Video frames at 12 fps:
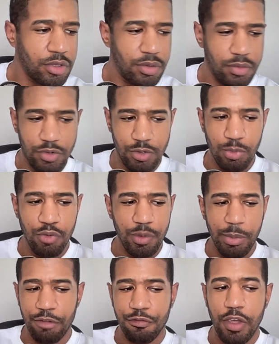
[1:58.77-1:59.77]
just moving
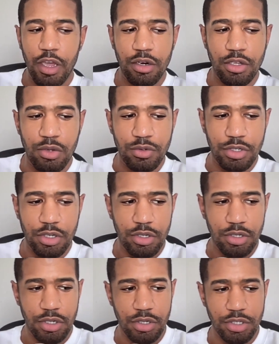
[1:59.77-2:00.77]
my fan closer
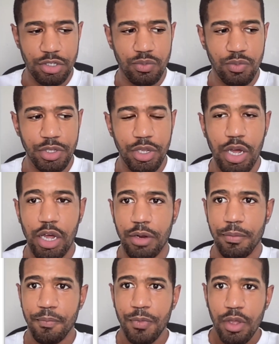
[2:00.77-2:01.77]
because it's really hot.
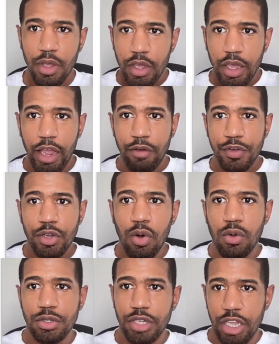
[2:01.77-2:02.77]
Every
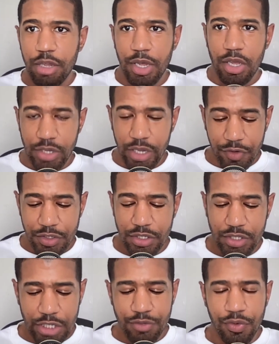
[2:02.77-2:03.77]

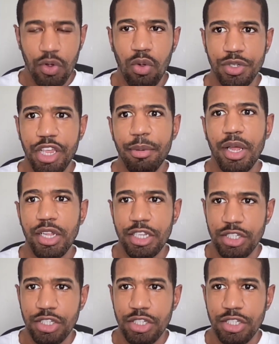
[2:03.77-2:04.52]
successful cold email is